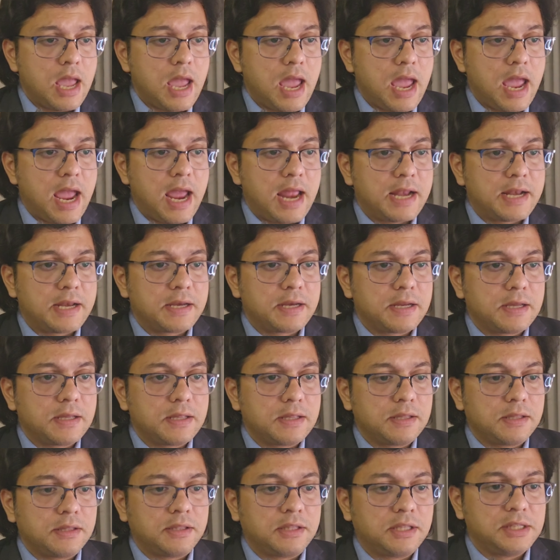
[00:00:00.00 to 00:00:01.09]
and
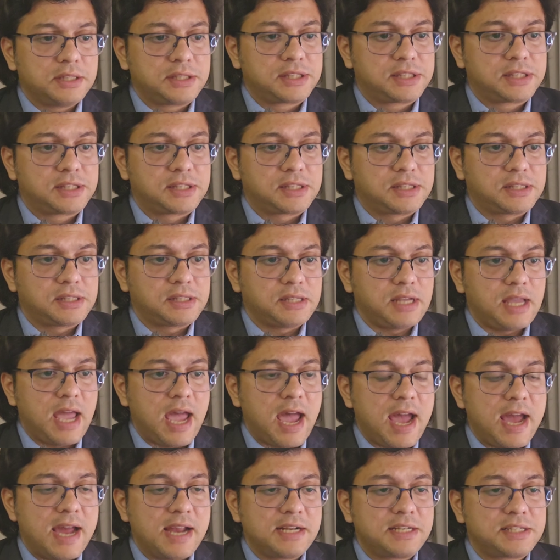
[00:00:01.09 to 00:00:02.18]
this
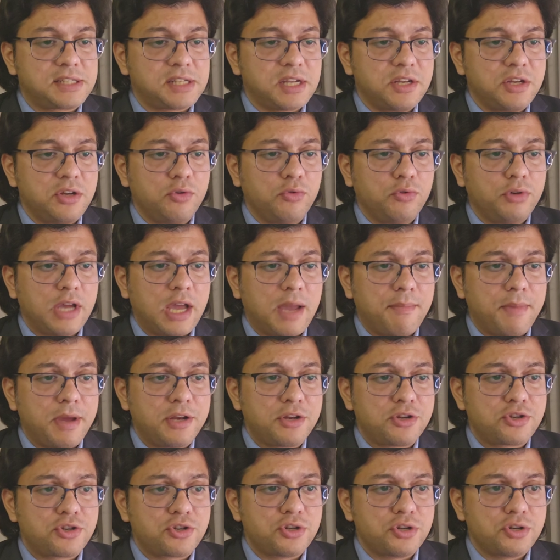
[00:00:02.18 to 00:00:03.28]
adds a new
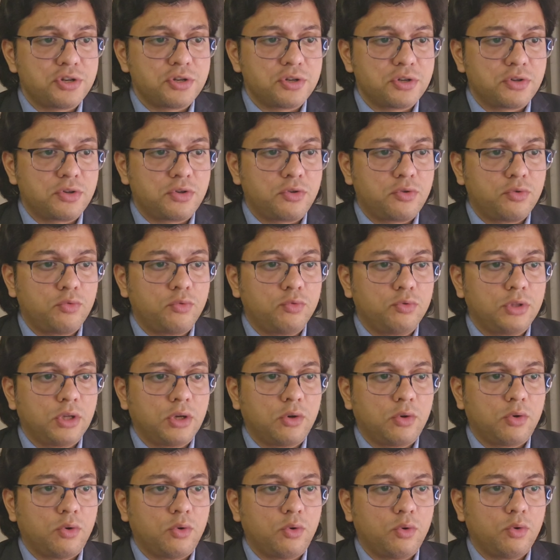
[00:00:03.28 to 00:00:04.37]
dimension to
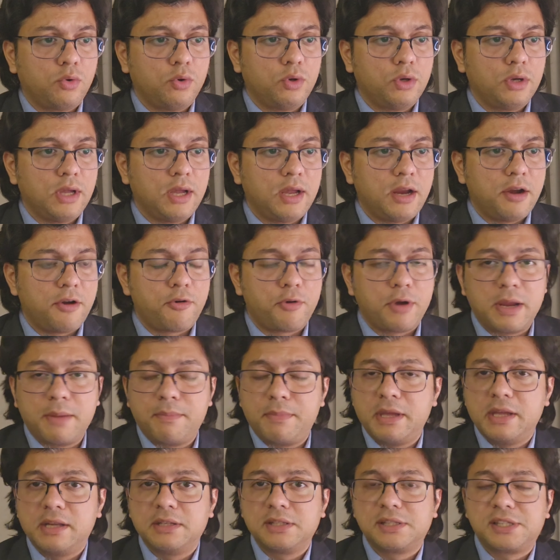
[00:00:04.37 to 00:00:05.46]
the whole
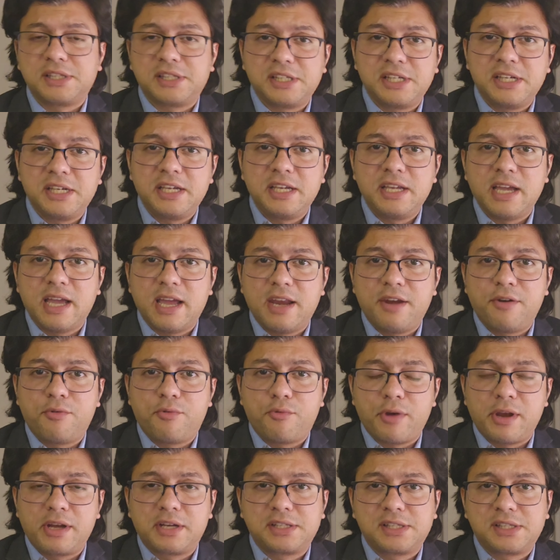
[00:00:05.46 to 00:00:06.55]
Arabian Sea
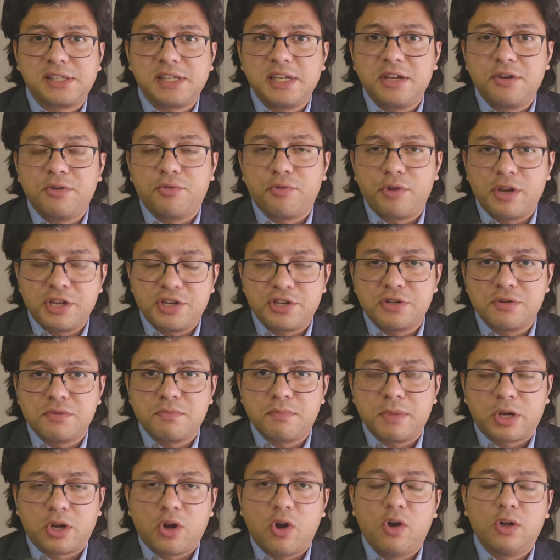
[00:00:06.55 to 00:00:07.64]
and Red Sea
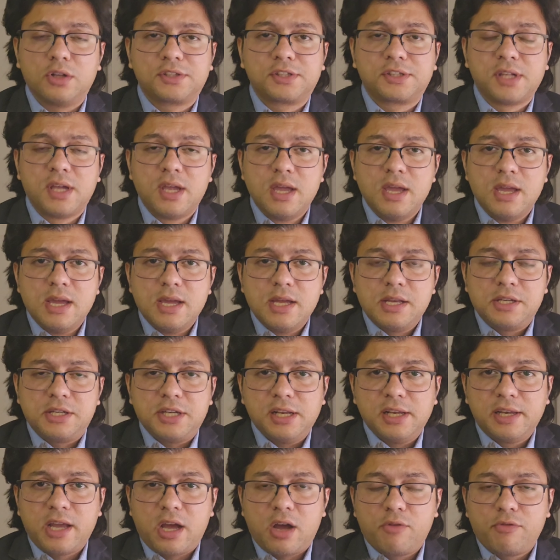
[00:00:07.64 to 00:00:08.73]
region, because
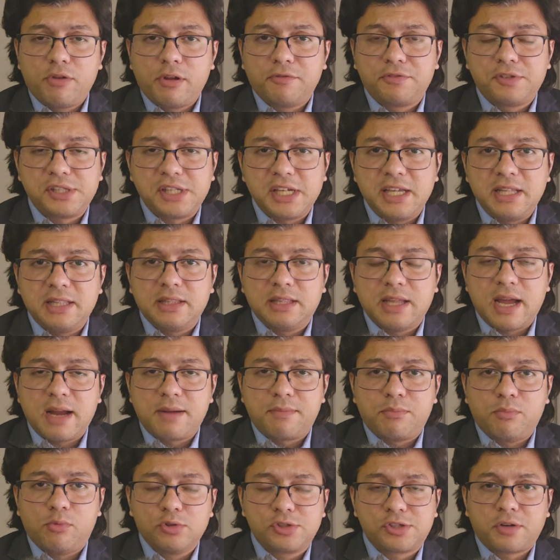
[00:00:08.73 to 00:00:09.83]
till now we have seen
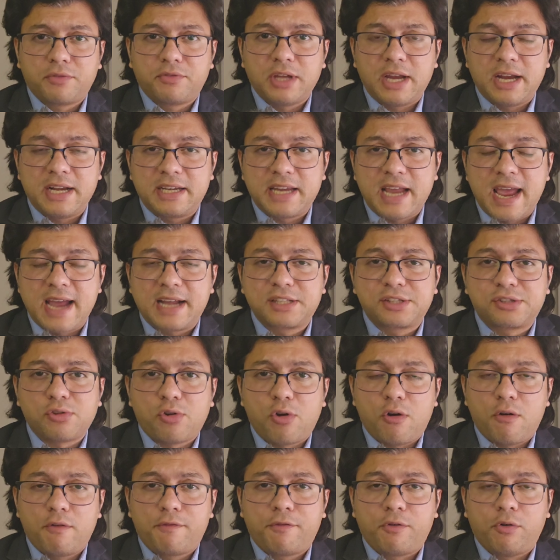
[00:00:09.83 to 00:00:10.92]
that most of the attacks
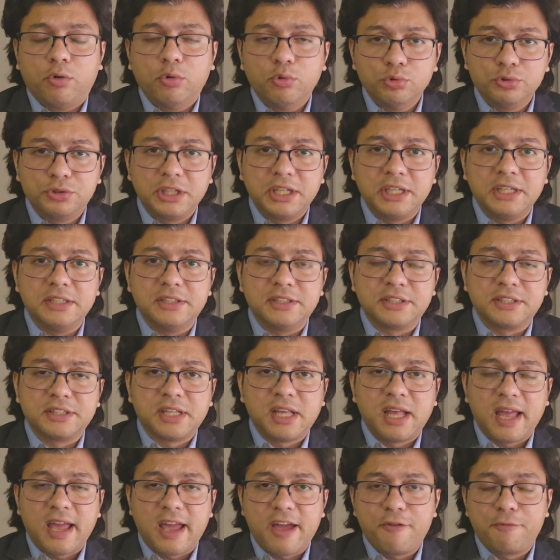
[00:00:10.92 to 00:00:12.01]
of Houthis
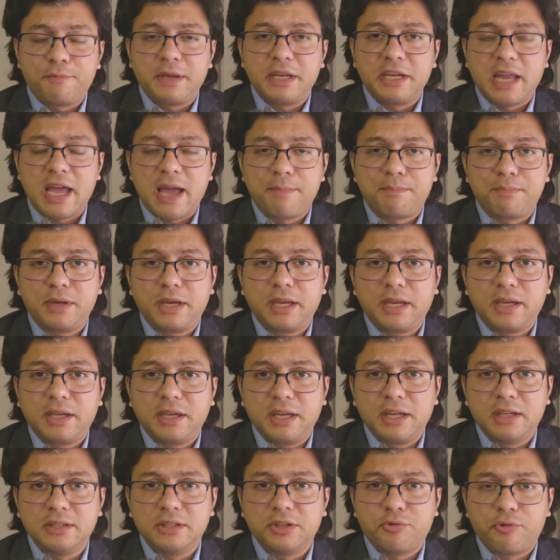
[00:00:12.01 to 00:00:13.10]
have been happening
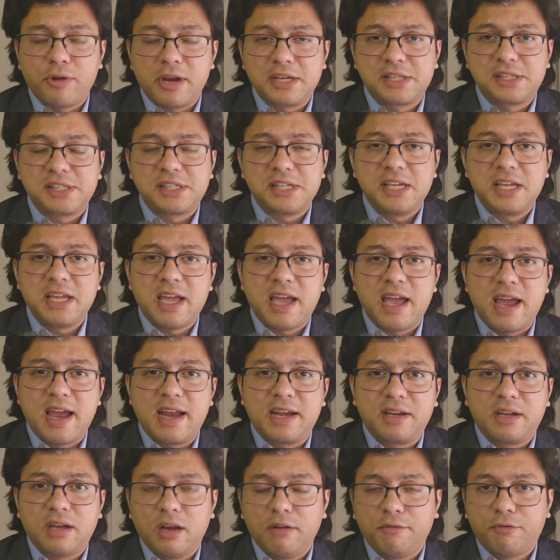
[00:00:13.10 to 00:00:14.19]
near the Red Sea
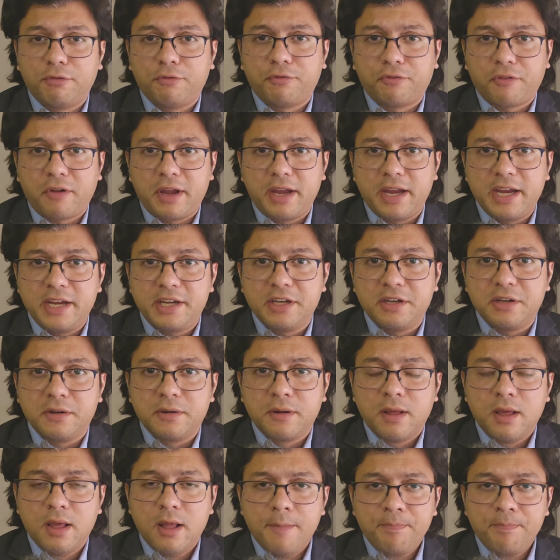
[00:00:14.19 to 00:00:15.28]
and Gulf of Aden.
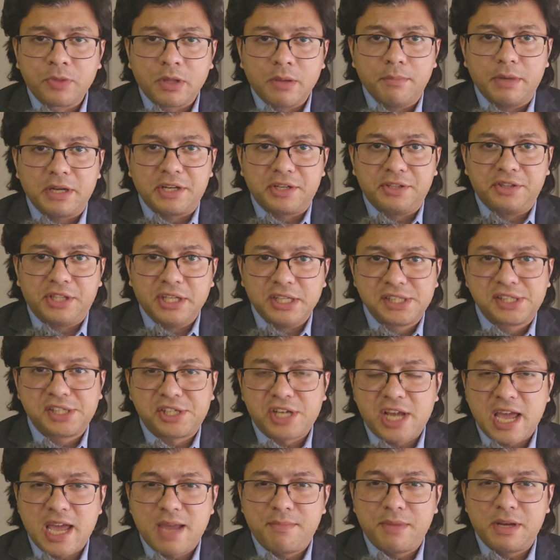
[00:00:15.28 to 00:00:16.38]
But this
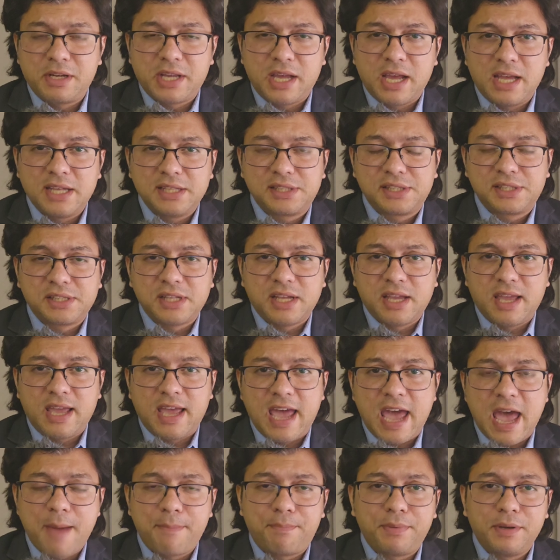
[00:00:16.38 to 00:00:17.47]
time it has
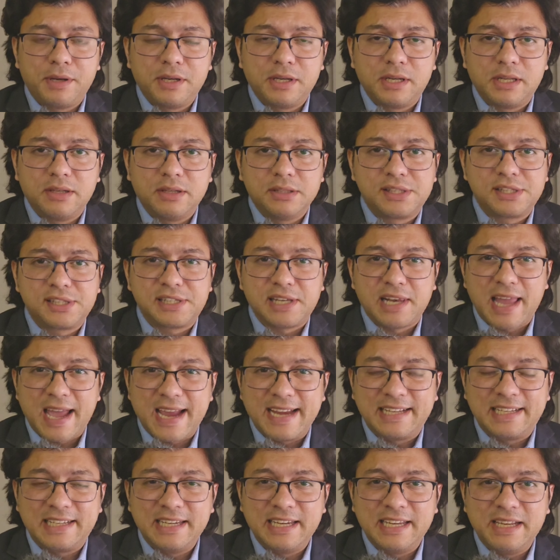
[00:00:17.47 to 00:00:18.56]
happened
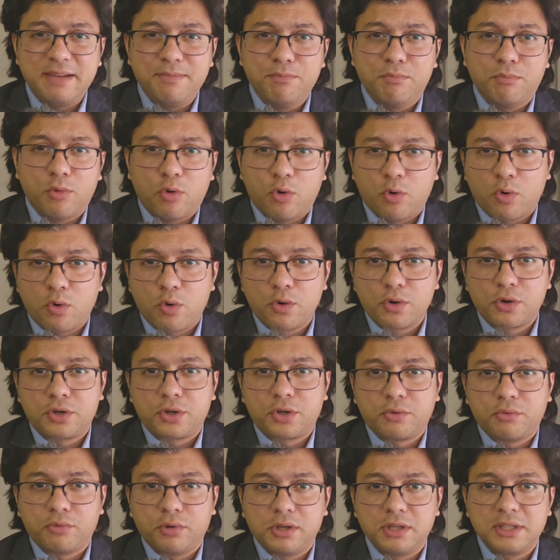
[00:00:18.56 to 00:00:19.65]
slightly more
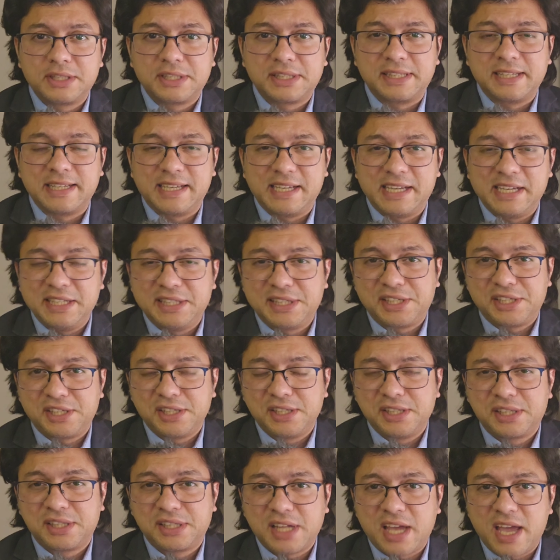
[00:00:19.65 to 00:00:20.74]
towards the
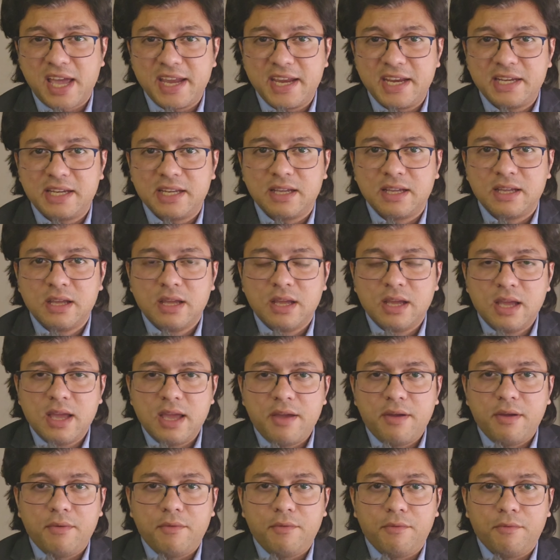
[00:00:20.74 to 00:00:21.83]
eastern side,
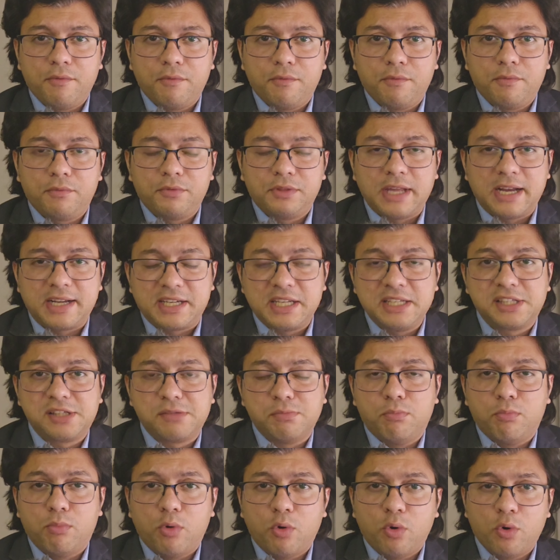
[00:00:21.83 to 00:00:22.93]
that
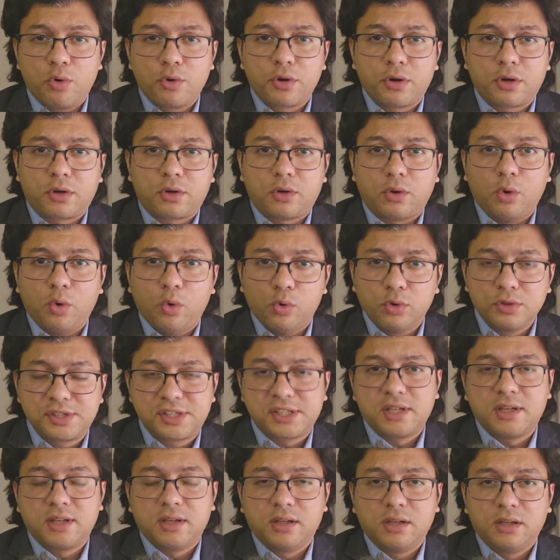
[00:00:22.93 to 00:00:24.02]
is more
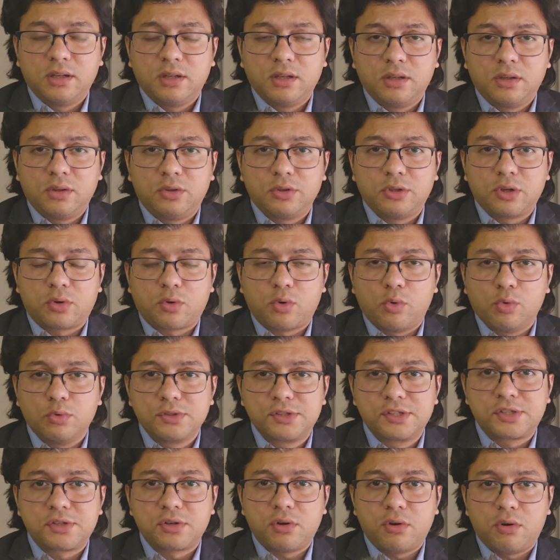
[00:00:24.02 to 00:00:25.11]
closer to the
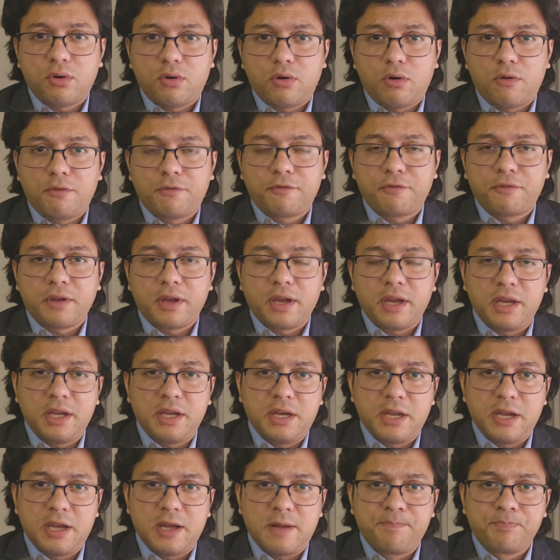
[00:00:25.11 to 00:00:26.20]
coast of
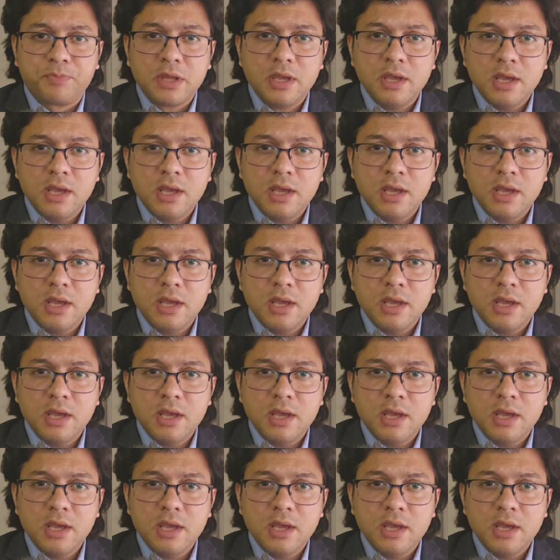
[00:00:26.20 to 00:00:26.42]
India.